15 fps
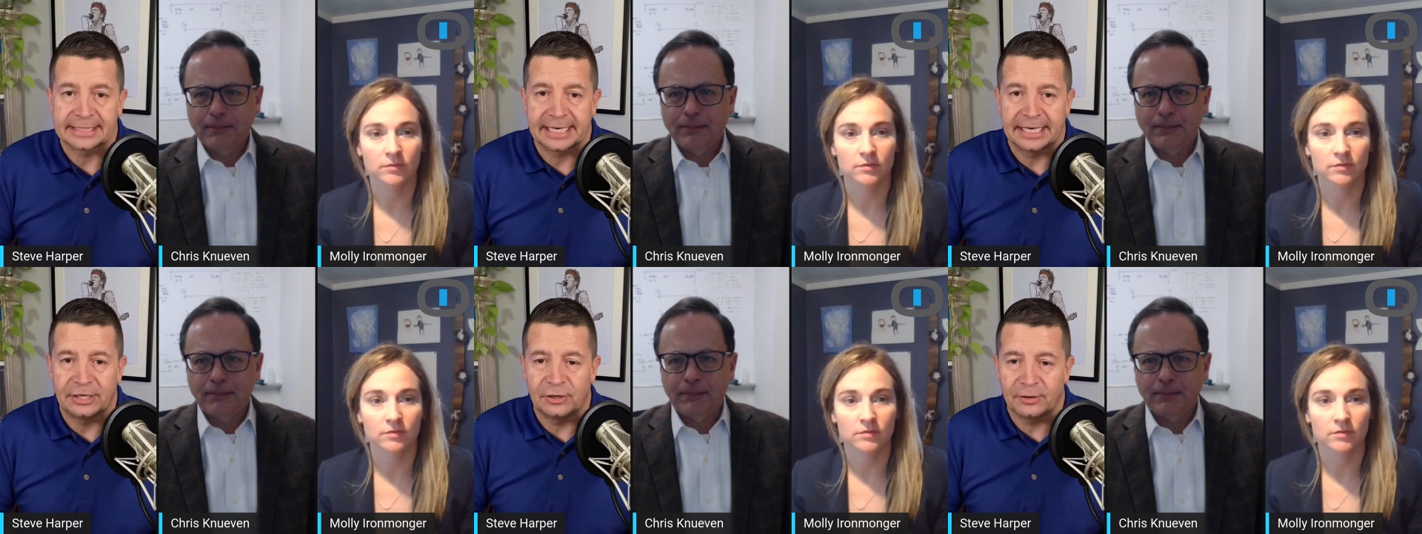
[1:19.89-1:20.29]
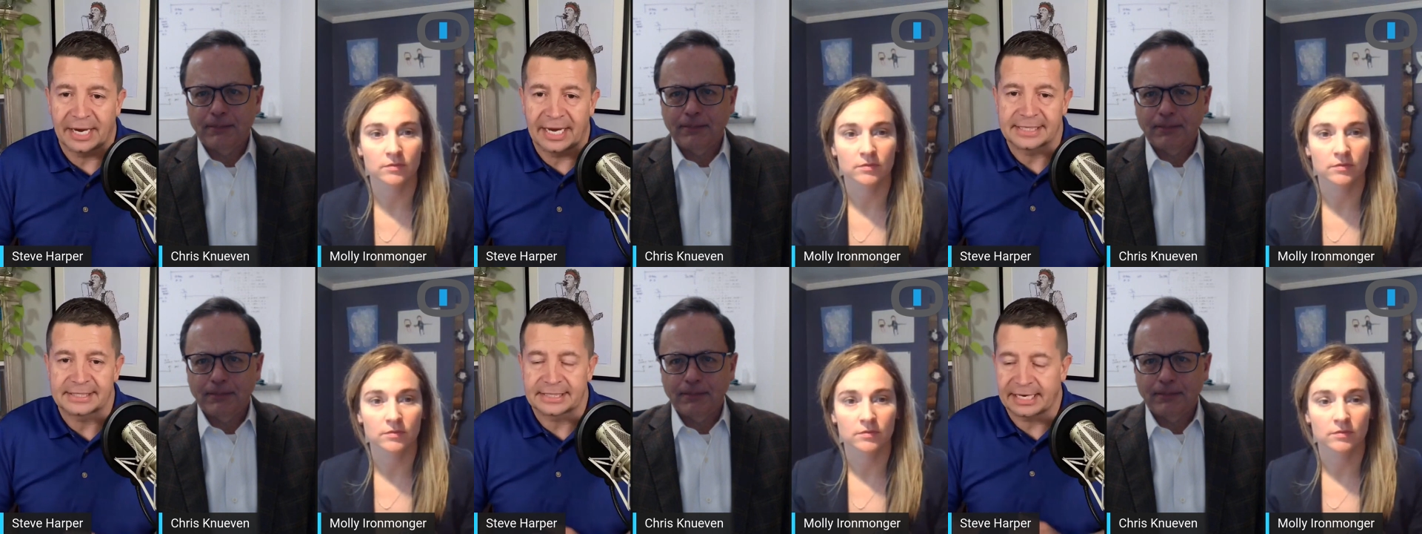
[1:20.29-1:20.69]
Speaker 1: And you
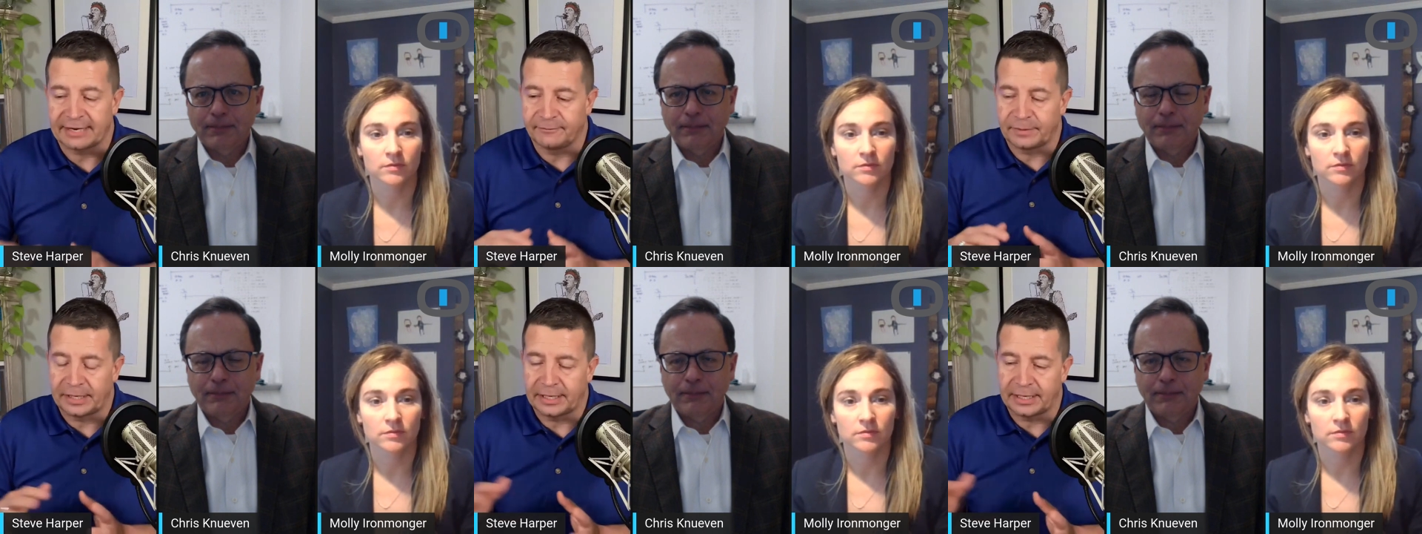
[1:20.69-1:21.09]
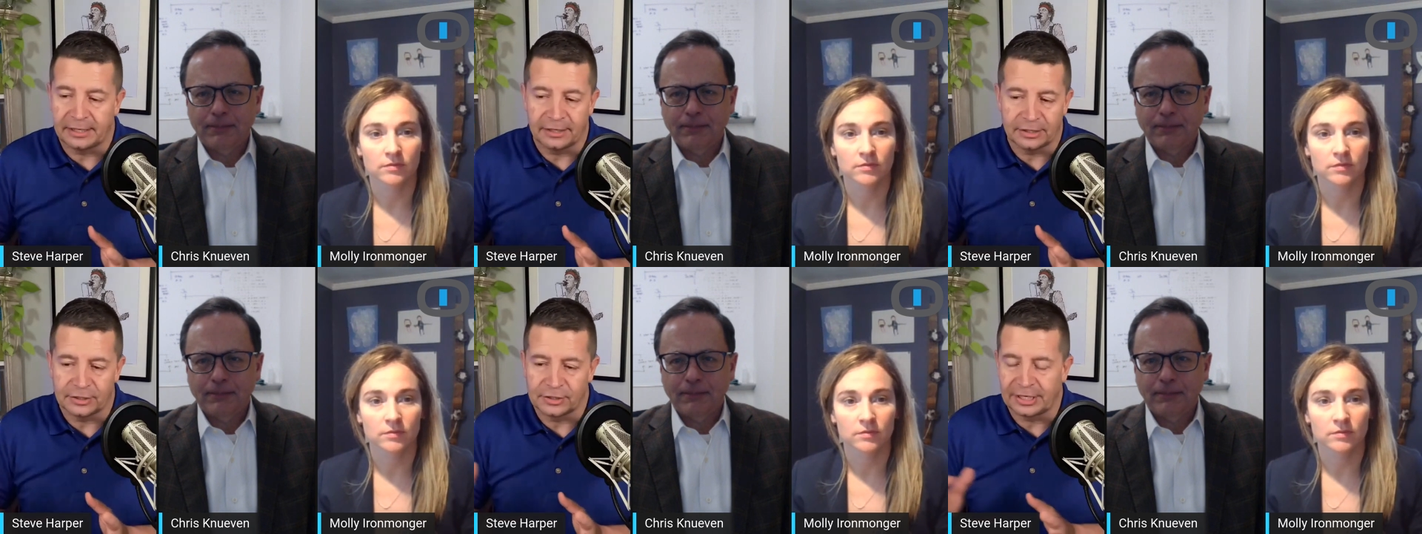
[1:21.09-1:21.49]
guys have been,
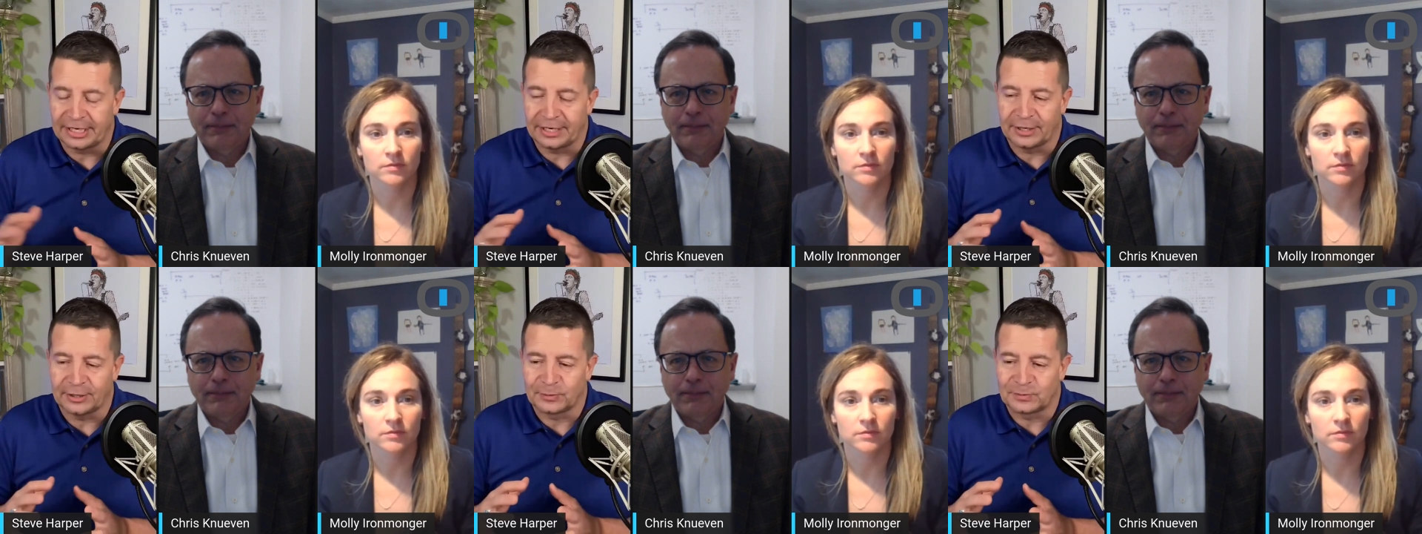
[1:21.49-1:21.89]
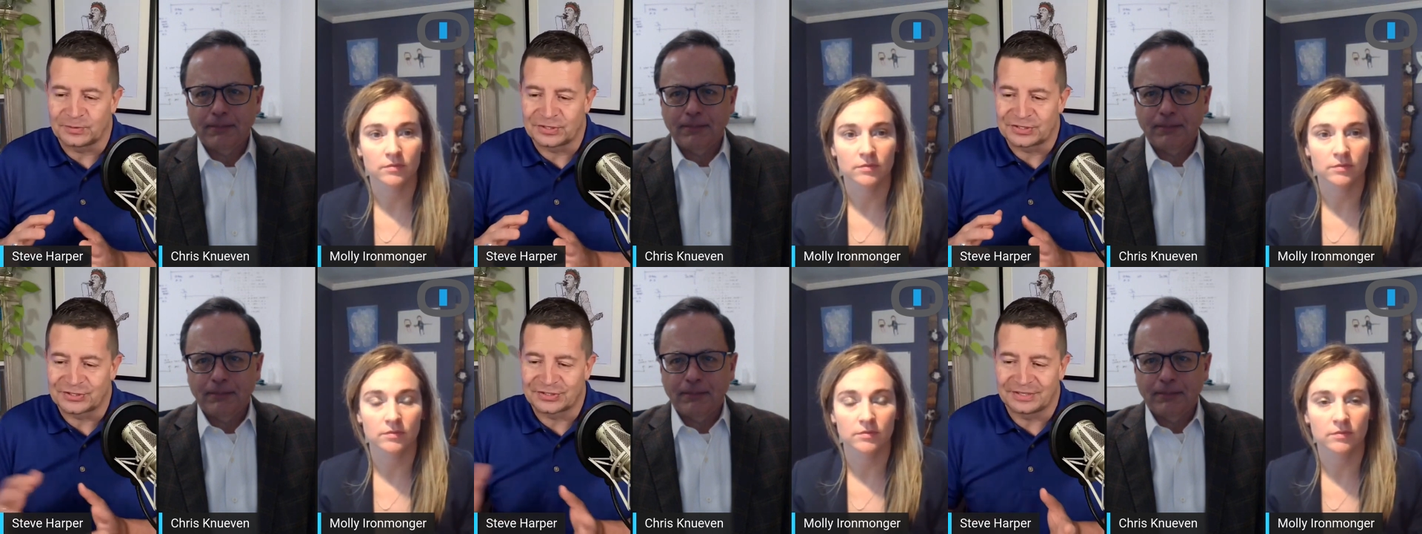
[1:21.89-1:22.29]
you know,
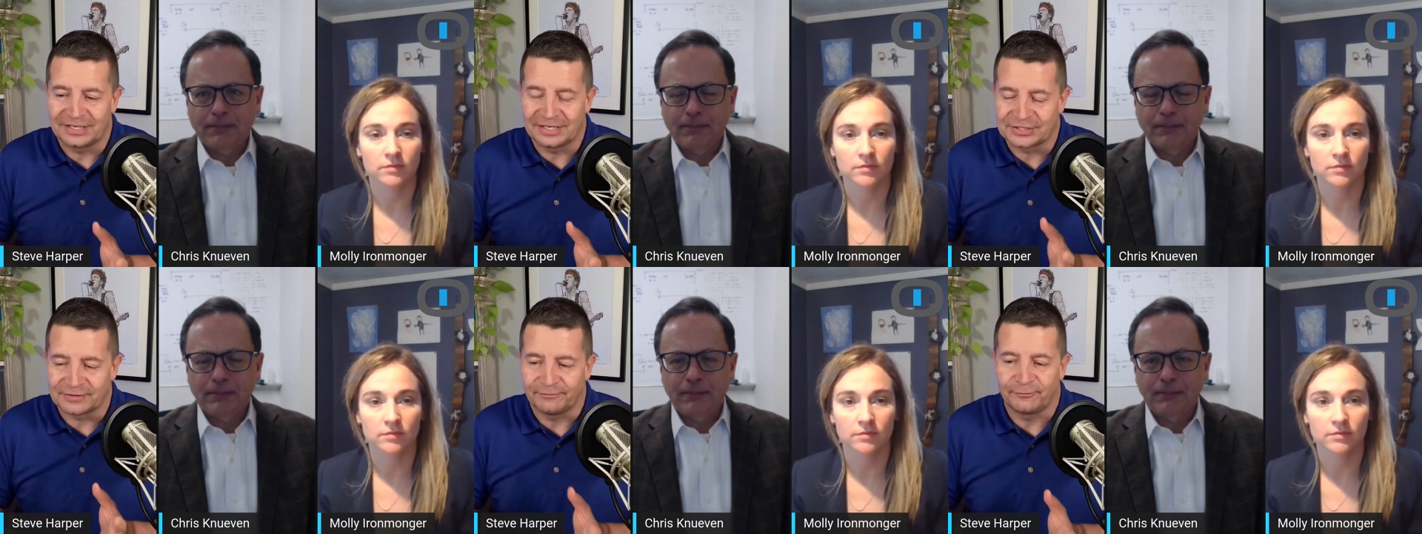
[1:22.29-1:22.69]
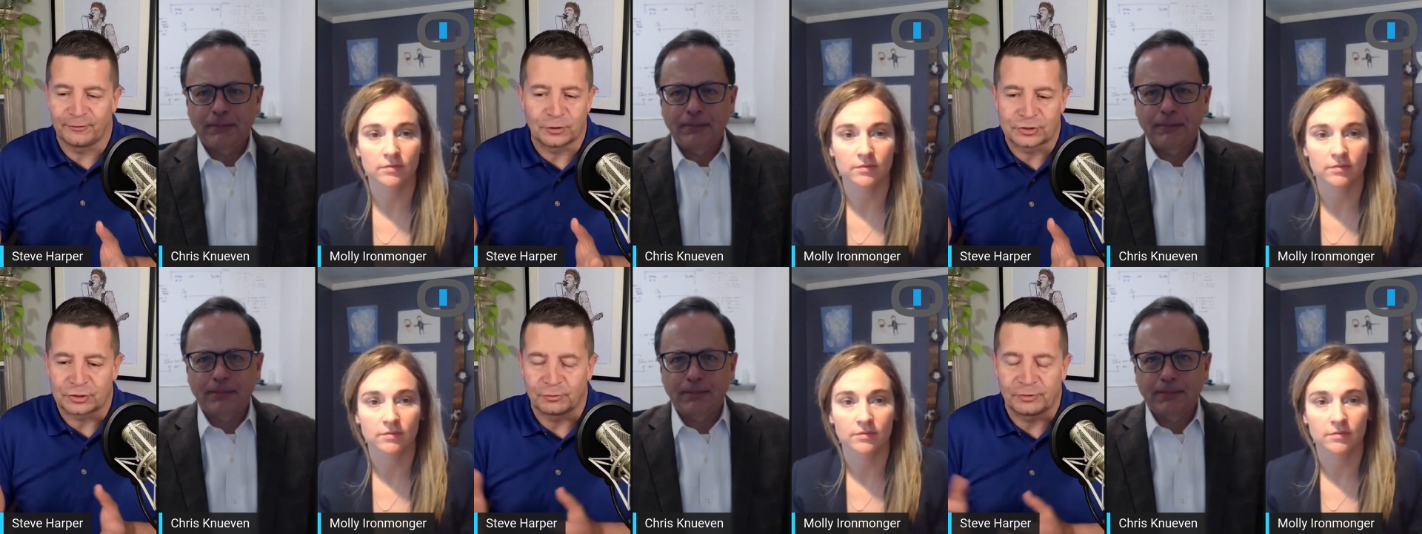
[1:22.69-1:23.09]
some
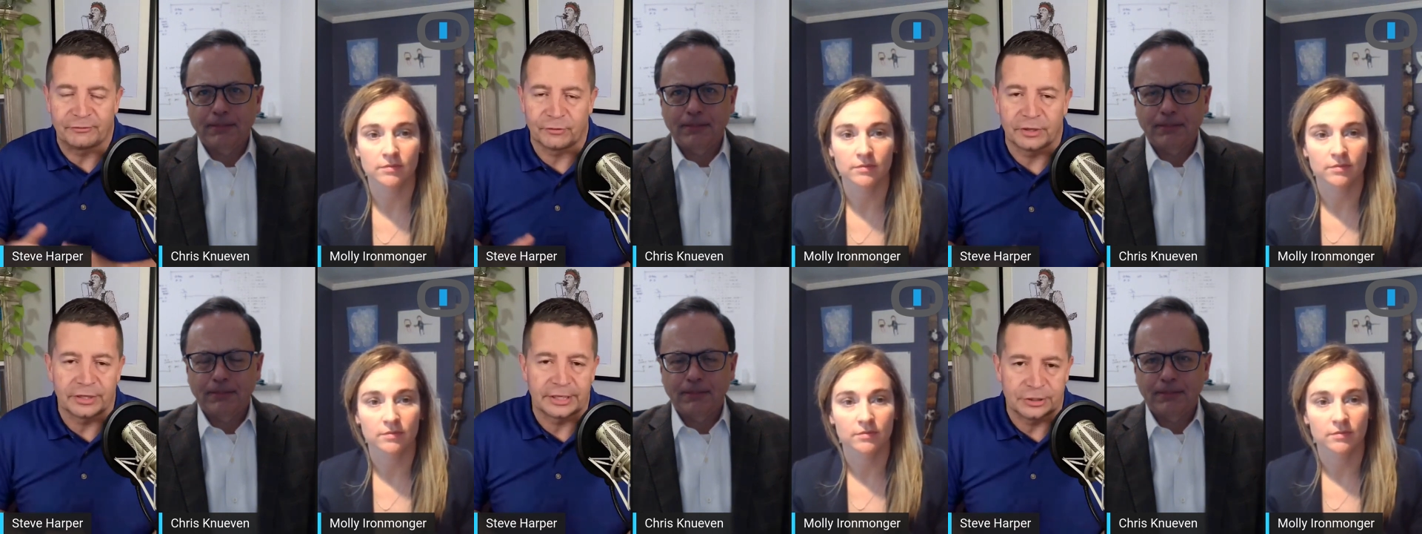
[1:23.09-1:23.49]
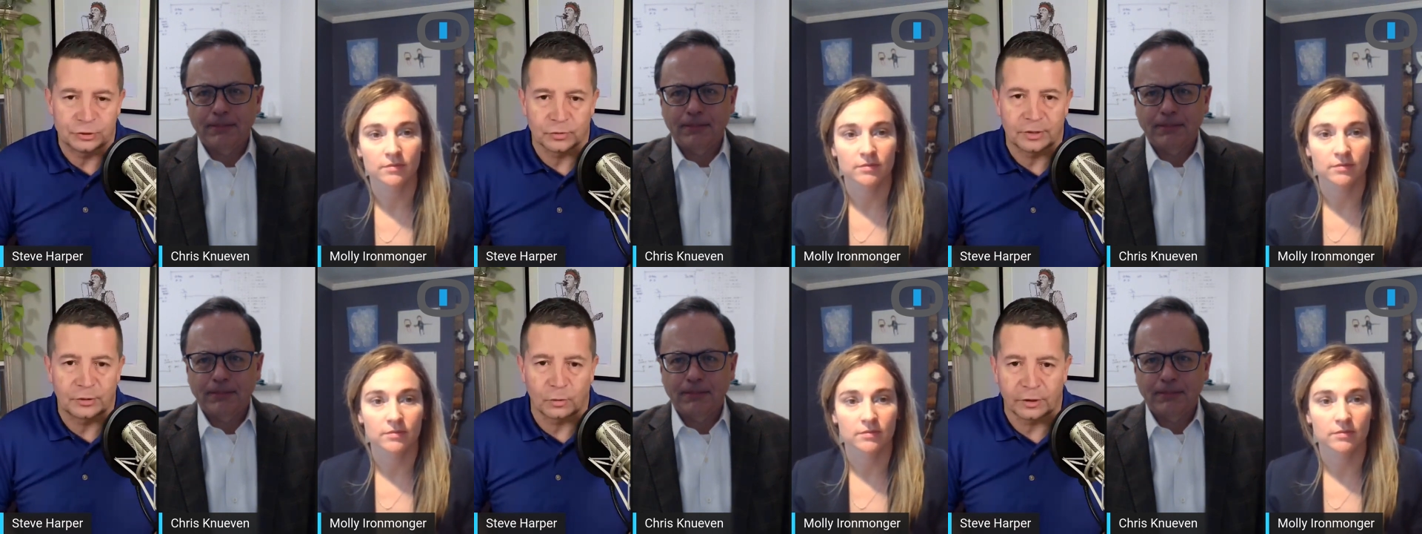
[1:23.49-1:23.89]
folks that we've really
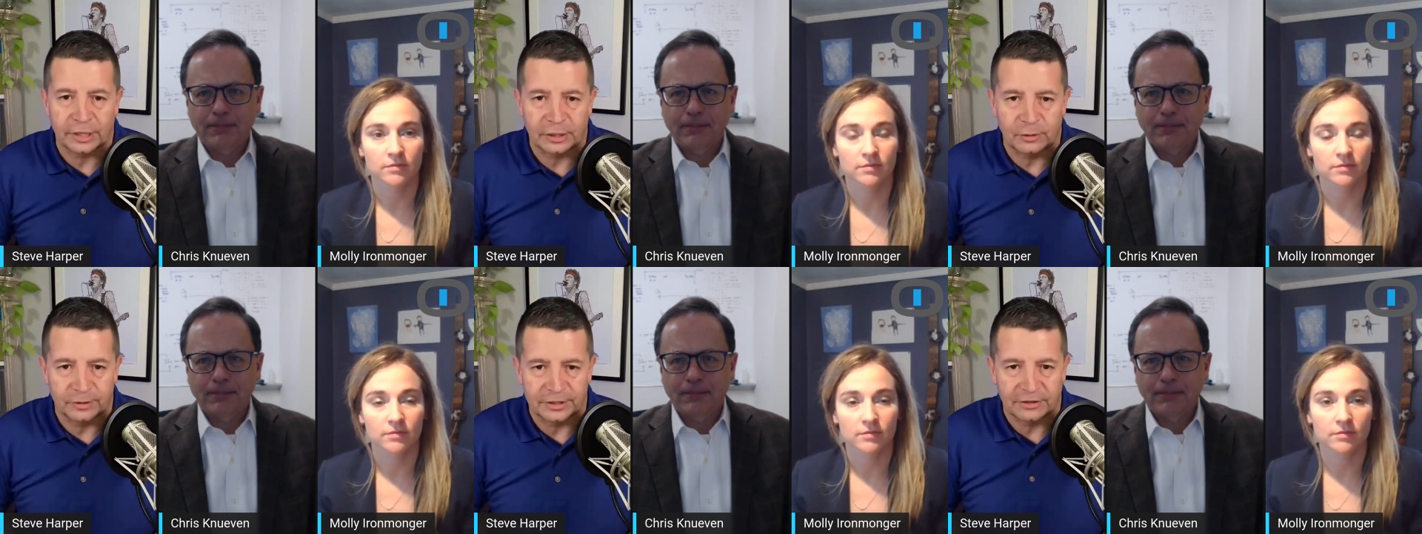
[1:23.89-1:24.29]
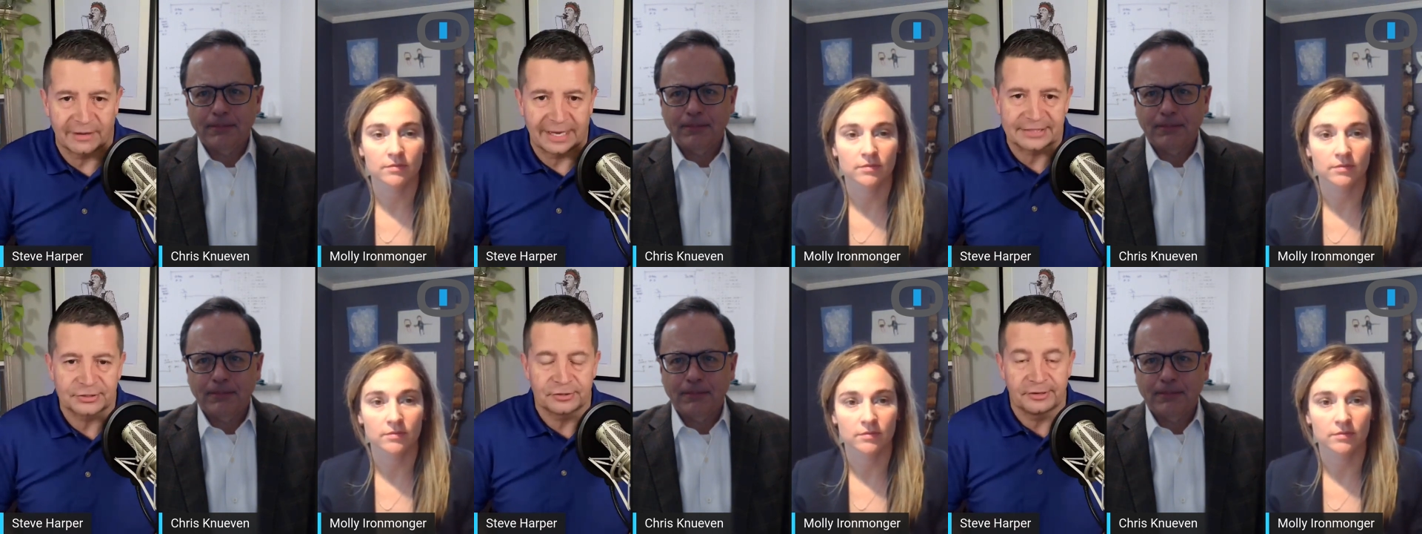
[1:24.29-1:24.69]
enjoyed working with the
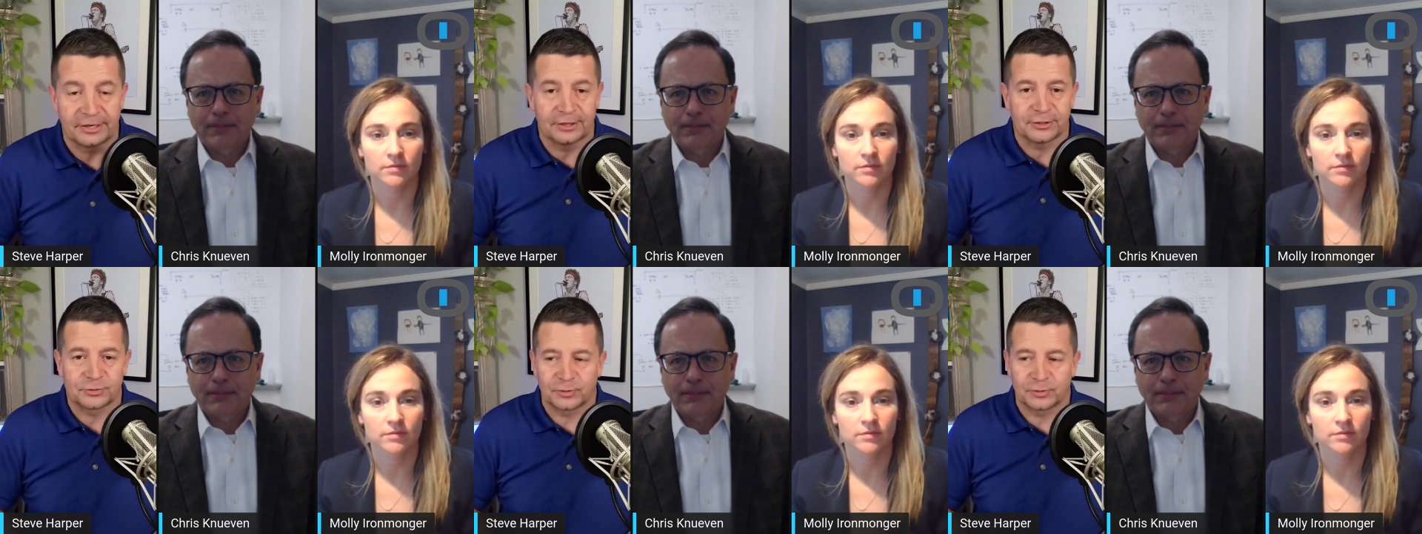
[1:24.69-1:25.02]
last two years.